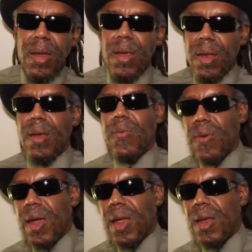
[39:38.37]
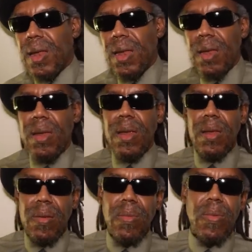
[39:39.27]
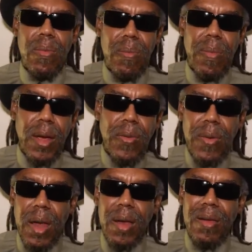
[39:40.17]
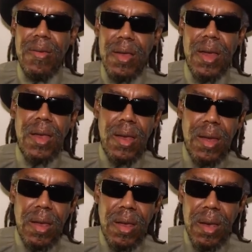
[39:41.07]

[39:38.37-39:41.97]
and the red, and the, the said this,